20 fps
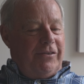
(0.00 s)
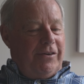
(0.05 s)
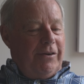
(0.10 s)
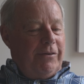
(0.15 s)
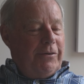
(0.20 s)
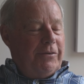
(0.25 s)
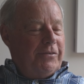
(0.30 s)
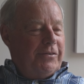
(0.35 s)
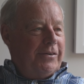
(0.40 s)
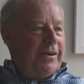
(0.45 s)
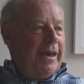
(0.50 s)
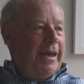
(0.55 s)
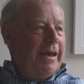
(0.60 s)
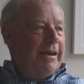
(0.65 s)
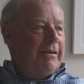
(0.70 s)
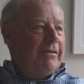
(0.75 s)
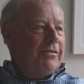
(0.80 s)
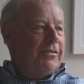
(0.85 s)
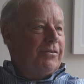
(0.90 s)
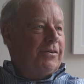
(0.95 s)
still
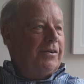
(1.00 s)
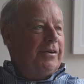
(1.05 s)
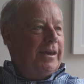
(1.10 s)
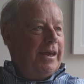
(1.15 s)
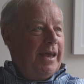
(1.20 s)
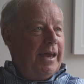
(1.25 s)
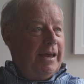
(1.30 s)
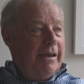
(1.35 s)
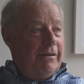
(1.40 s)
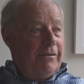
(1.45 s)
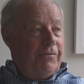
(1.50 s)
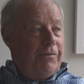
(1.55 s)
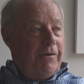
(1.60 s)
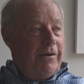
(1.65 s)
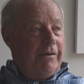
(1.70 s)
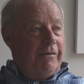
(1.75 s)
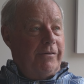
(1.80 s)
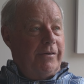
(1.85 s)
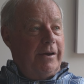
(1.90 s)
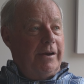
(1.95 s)
stands today, as
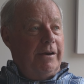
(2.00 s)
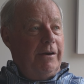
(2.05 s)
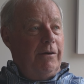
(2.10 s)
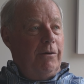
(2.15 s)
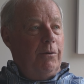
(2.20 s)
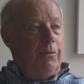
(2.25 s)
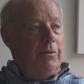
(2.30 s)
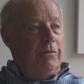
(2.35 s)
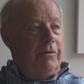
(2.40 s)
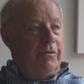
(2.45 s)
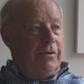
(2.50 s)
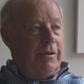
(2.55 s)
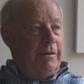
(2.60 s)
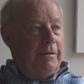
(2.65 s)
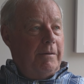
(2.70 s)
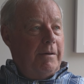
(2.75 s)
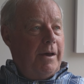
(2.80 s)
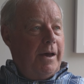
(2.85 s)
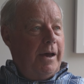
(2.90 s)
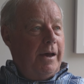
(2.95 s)
far as I know, as
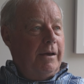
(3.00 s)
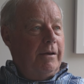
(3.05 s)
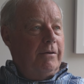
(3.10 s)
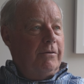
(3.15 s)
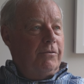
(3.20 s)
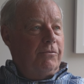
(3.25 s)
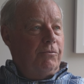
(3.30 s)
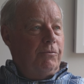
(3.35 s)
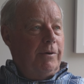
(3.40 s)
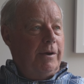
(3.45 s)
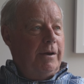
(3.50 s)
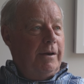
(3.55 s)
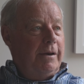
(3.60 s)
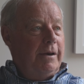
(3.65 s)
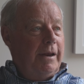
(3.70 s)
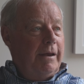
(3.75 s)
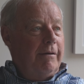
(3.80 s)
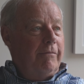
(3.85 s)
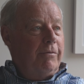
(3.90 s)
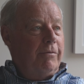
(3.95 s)
the highest
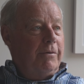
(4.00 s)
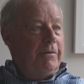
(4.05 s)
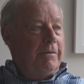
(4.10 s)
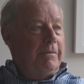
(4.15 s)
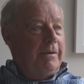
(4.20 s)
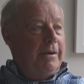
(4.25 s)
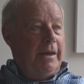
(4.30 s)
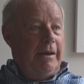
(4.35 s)
rated ever,